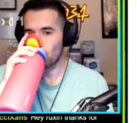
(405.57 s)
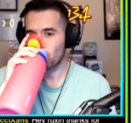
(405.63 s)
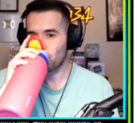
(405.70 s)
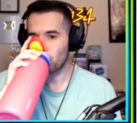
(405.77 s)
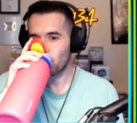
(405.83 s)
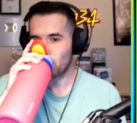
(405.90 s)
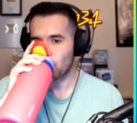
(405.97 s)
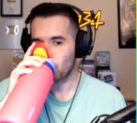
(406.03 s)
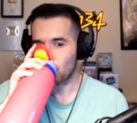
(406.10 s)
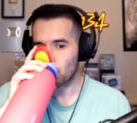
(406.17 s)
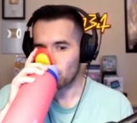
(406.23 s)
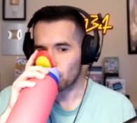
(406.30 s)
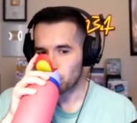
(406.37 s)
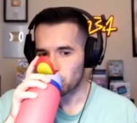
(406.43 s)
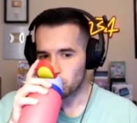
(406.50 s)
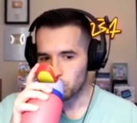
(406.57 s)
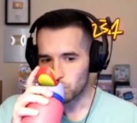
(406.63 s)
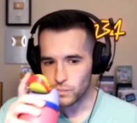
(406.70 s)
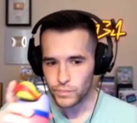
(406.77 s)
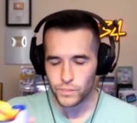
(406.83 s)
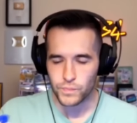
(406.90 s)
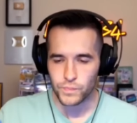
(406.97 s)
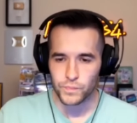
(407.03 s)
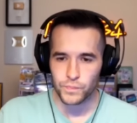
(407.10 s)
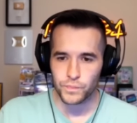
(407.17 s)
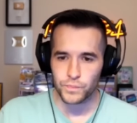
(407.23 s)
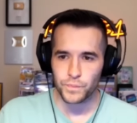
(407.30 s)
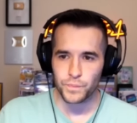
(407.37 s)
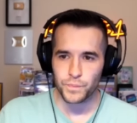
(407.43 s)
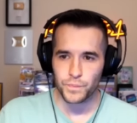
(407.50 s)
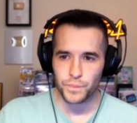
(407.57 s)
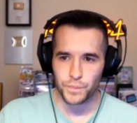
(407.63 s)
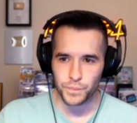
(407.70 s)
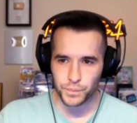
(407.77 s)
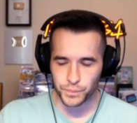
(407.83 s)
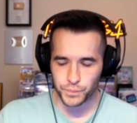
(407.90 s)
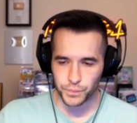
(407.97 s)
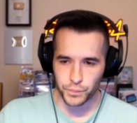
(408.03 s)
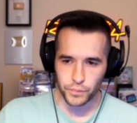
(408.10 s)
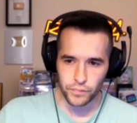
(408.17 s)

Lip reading: Nothing is said.